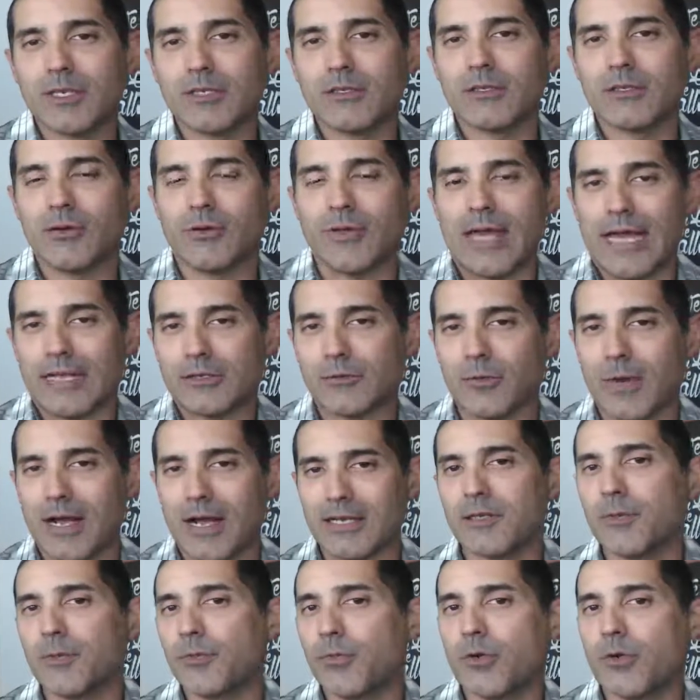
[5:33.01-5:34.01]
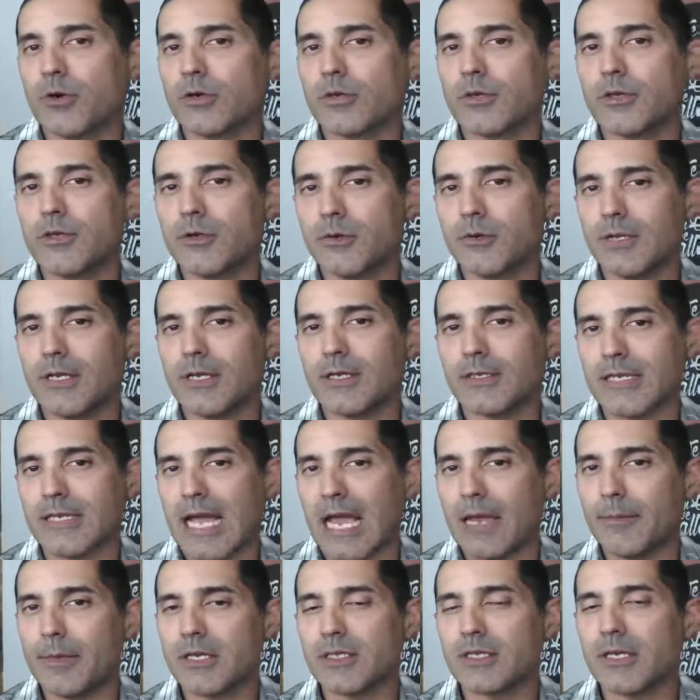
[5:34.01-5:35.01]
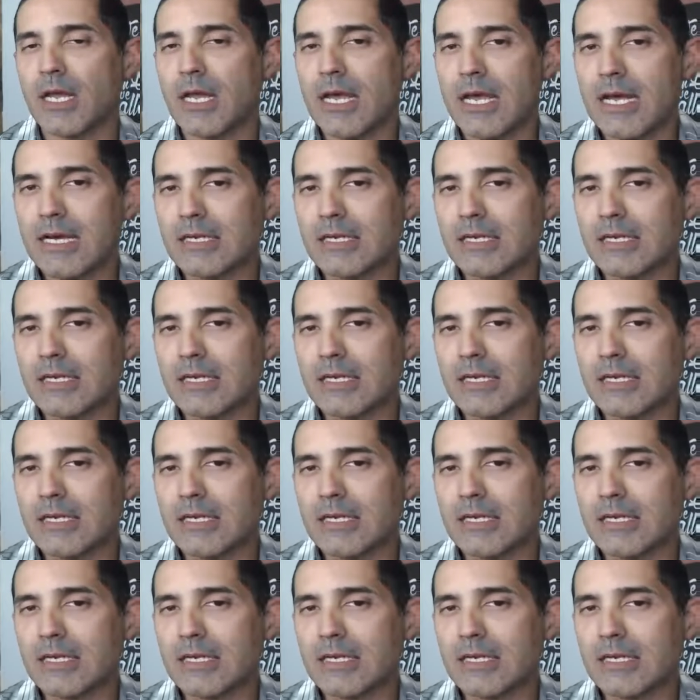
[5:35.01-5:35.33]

And so that's why it's important to do the assignments